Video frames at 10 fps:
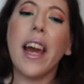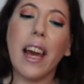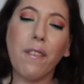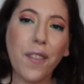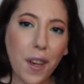
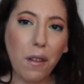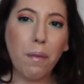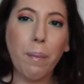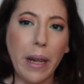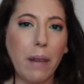If
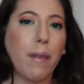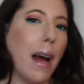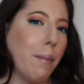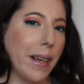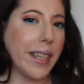you've been
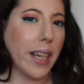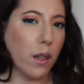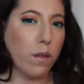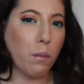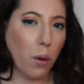around my
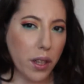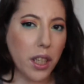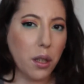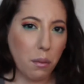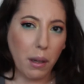channel for more
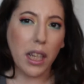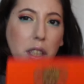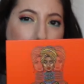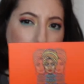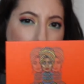than two
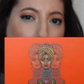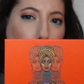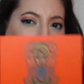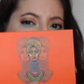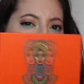minutes, you
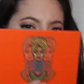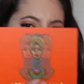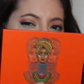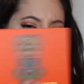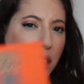know I
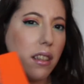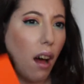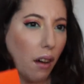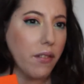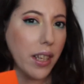freaking
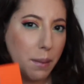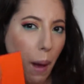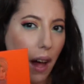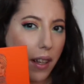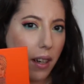love this
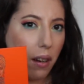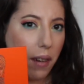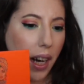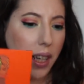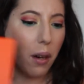palette
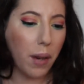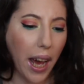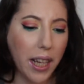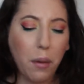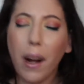already.
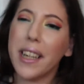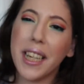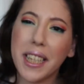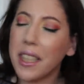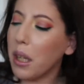Okay, do I
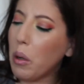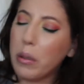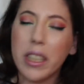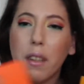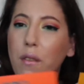need to do
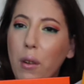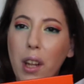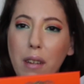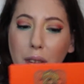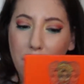just a
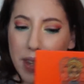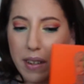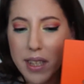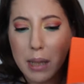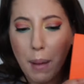full-on
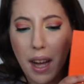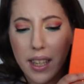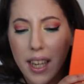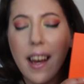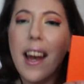review of this
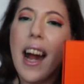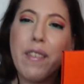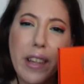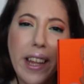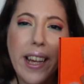palette? I
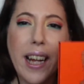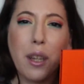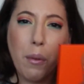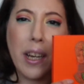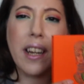feel like I
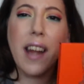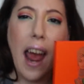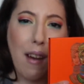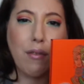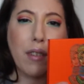do it in
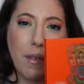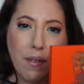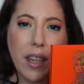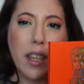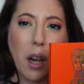every
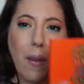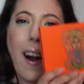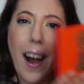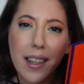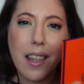video.
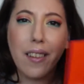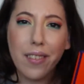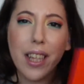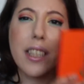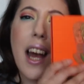I love
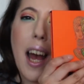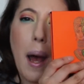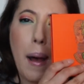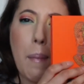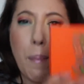this.
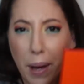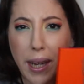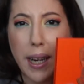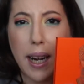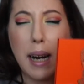
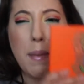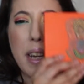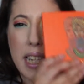Pick it up.